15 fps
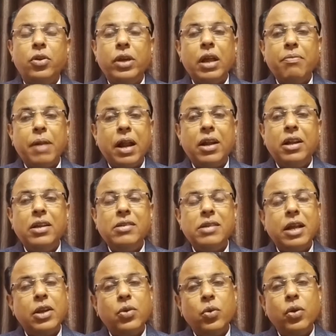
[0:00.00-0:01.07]
You can
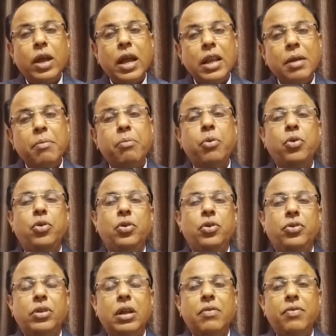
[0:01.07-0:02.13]
practice and you can improve
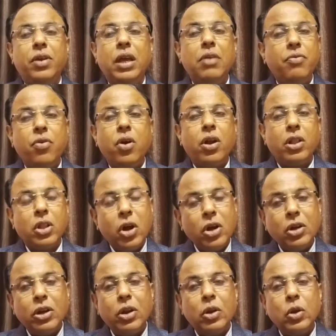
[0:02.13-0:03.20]
yourself if you are
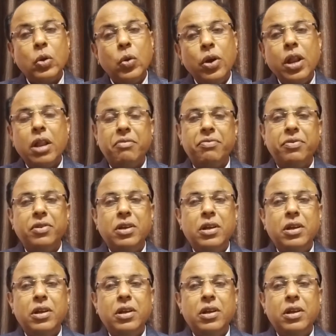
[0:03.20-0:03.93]
not good enough